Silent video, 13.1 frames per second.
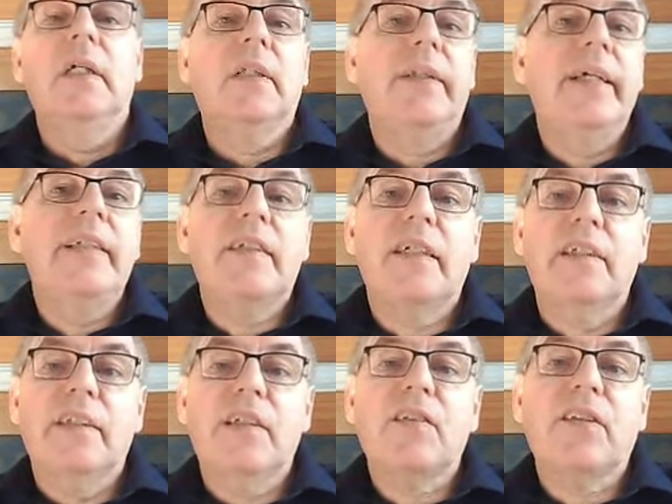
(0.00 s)
Later
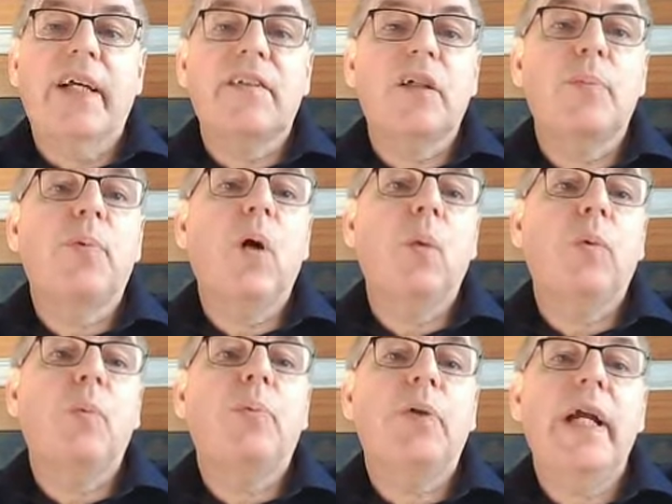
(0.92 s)
in this letter, Paul
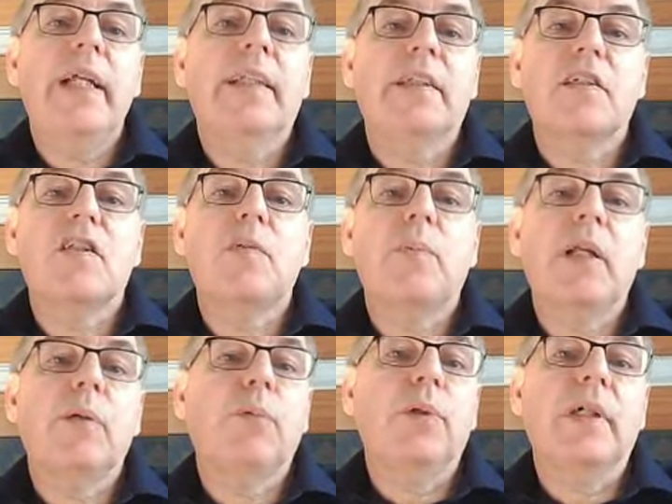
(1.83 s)
will pray that the
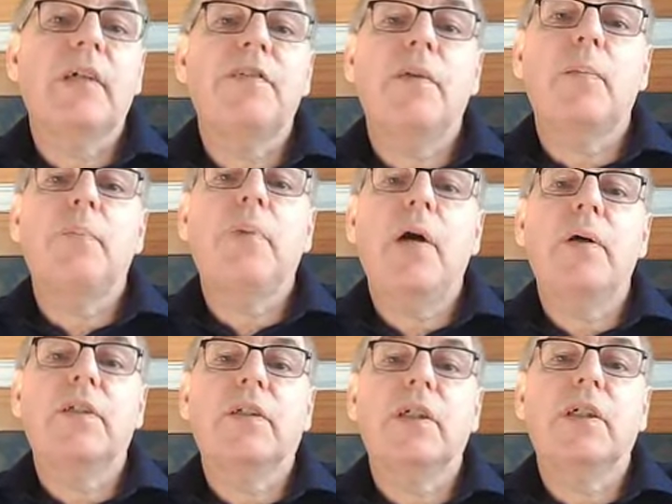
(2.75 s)
Spirit will give them
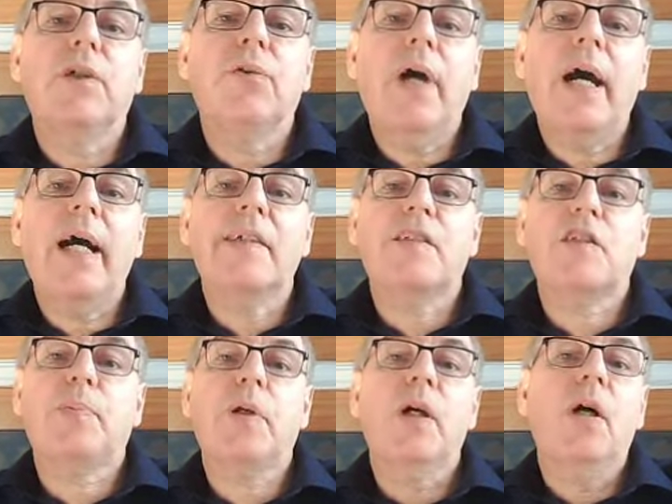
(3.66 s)
power to
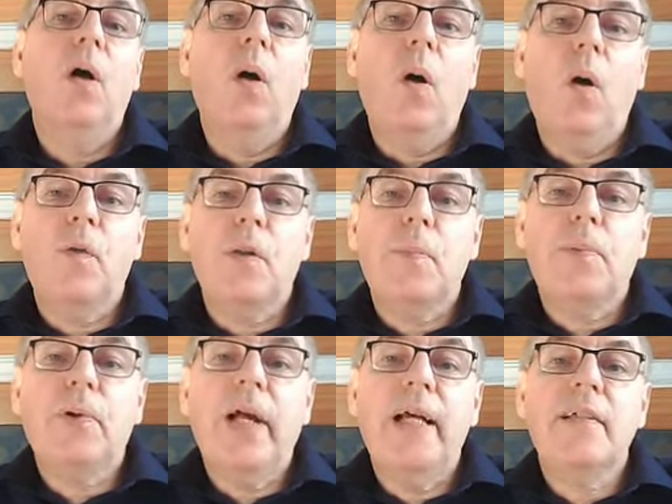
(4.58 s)
grasp all the
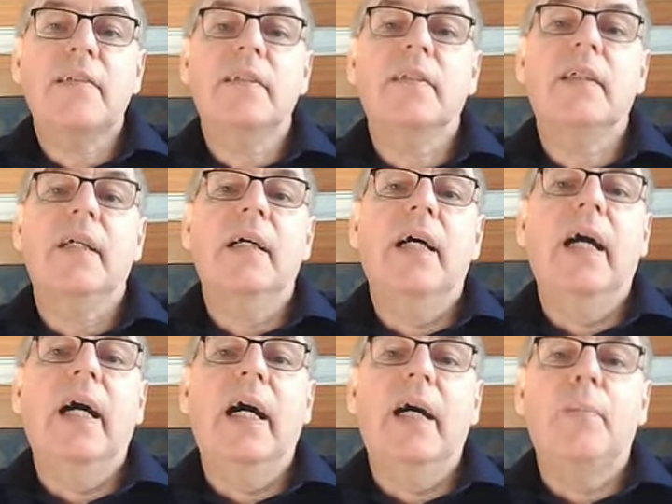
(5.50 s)
present,
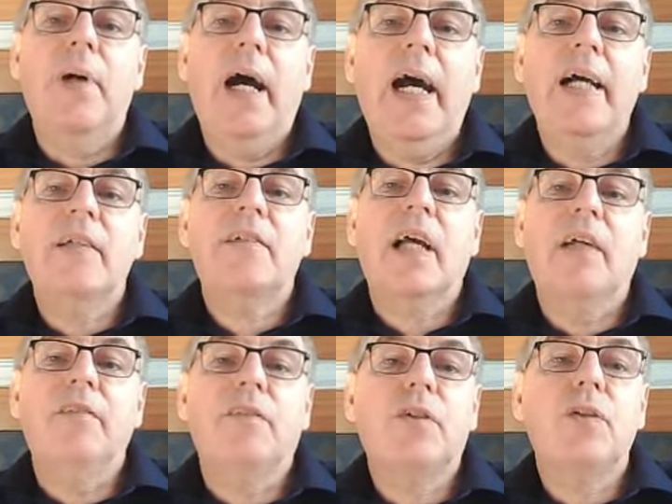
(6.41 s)
uh, past,
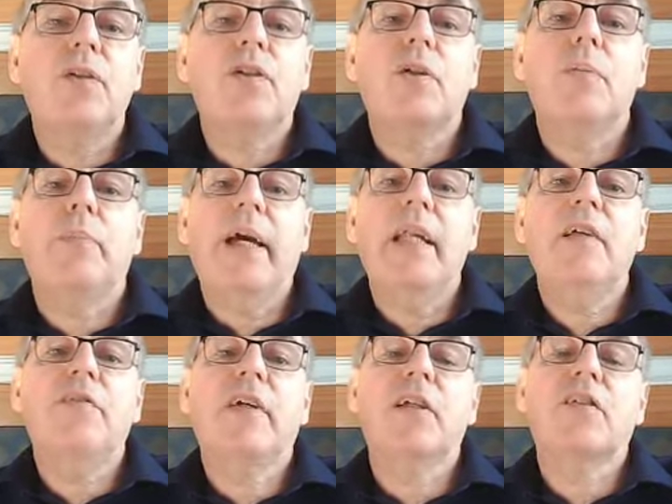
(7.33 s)
and future
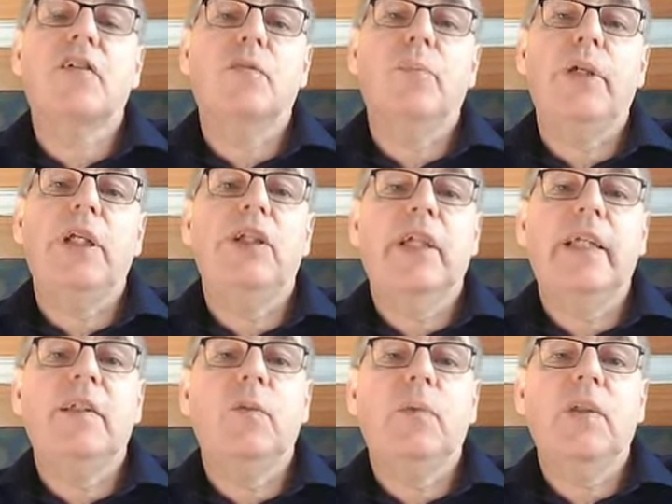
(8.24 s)
benefits of being
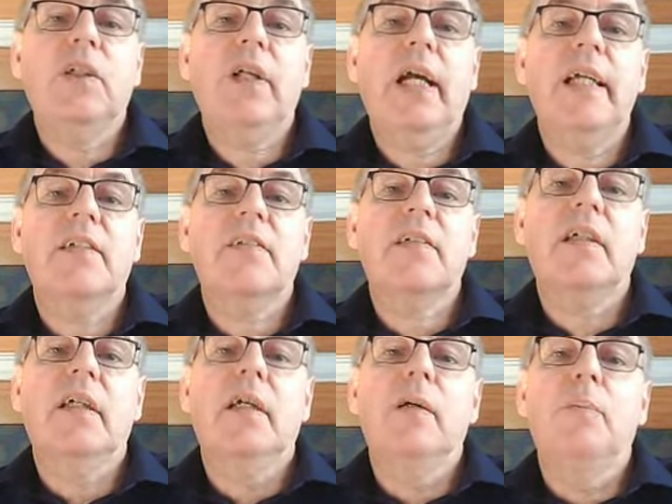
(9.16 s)
united with Christ
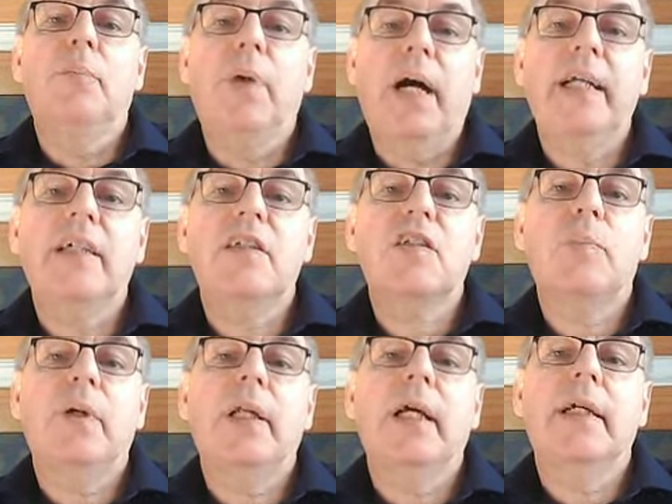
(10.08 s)
by His
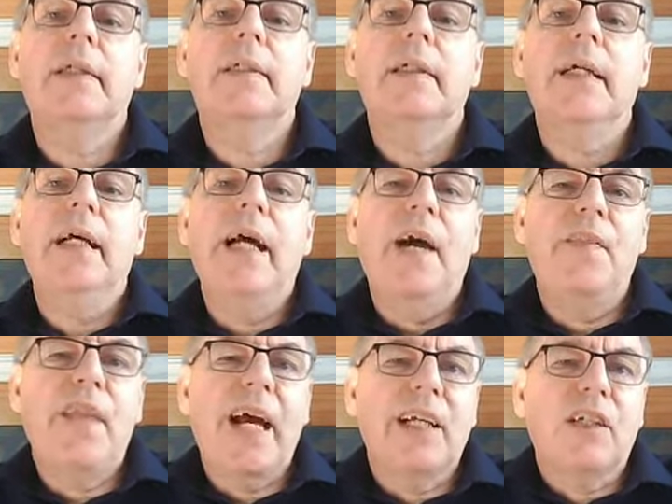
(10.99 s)
Spirit. And
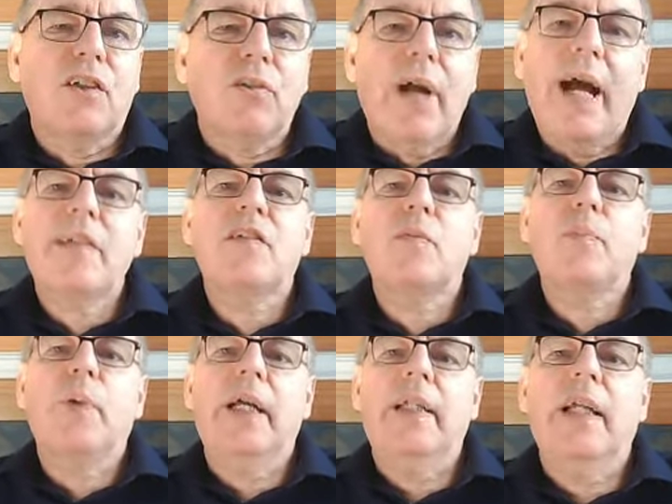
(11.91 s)
that
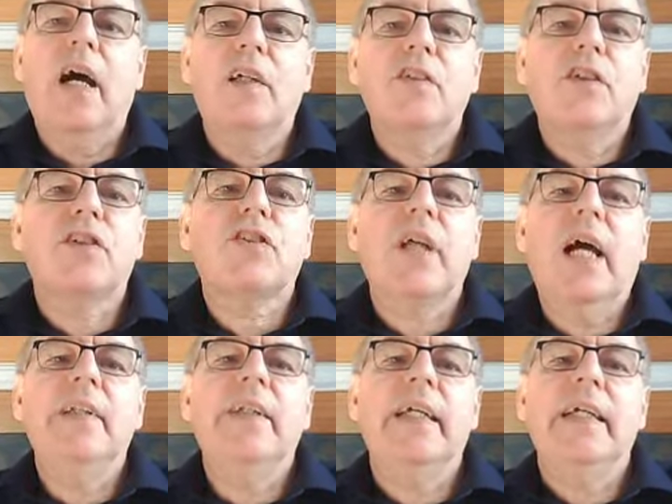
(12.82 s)
grasping, that
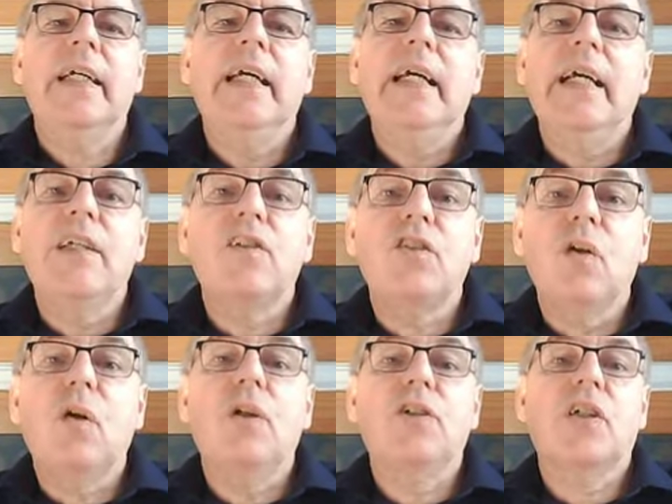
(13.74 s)
understanding, is
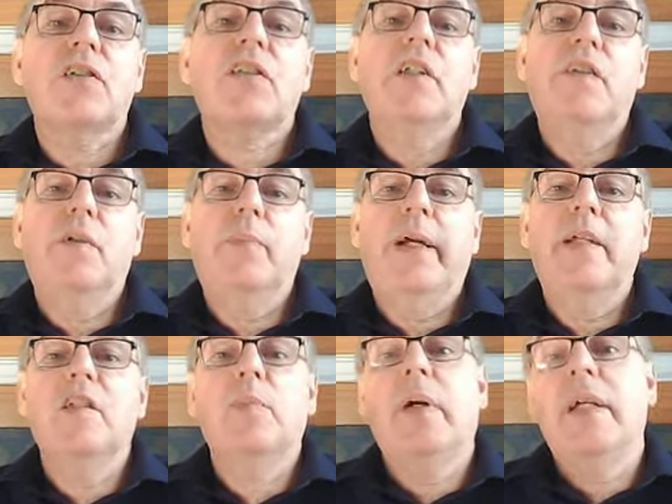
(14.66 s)
not just in their
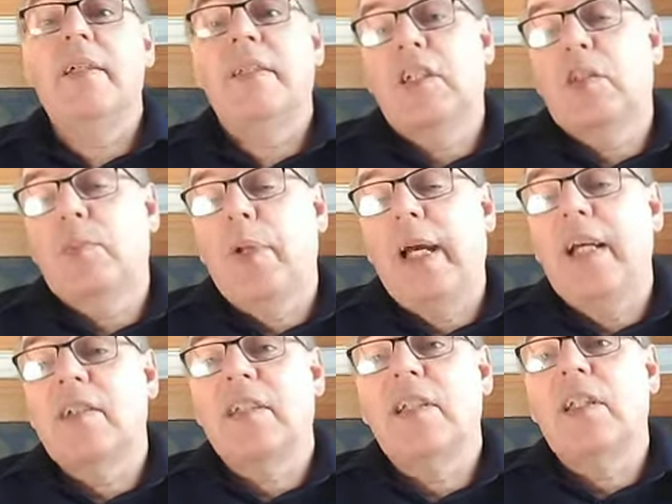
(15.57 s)
minds, but is
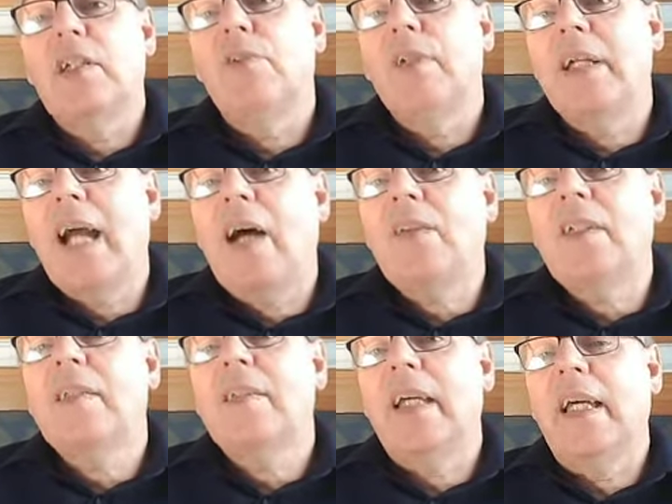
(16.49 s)
expressed in the
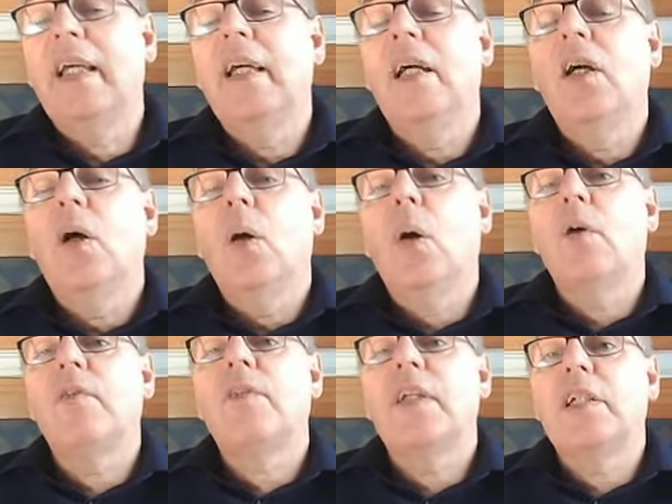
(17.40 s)
reality
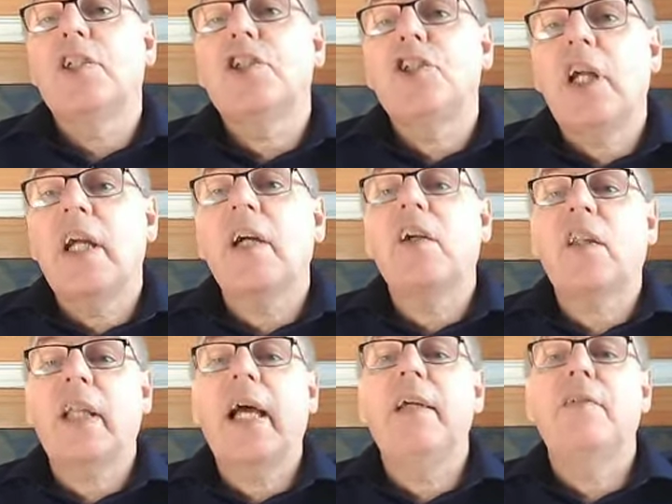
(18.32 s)
of their shared
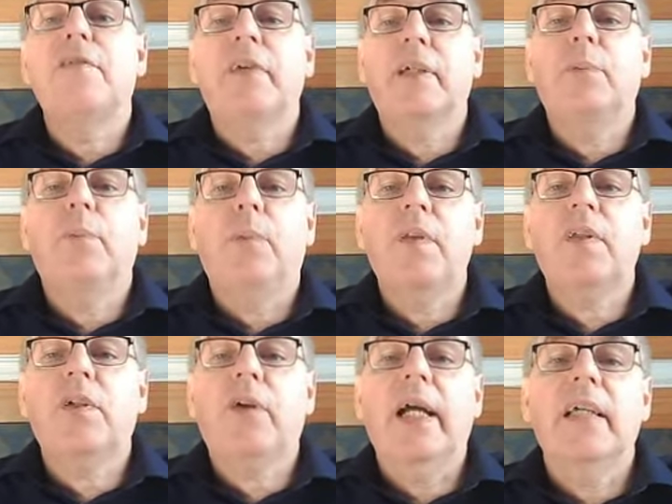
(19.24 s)
life
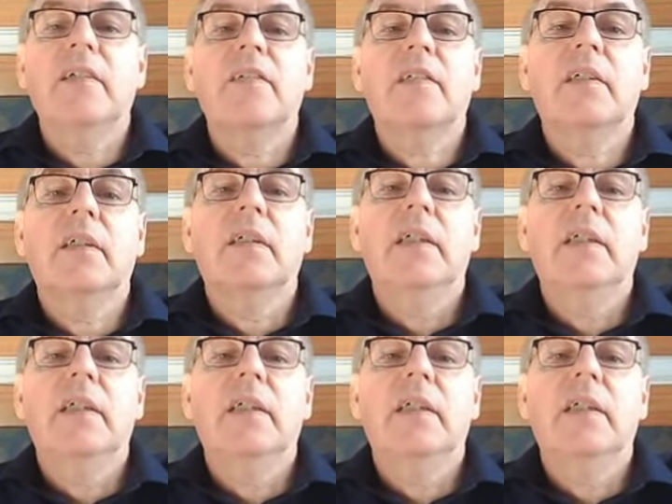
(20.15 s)
with Christ.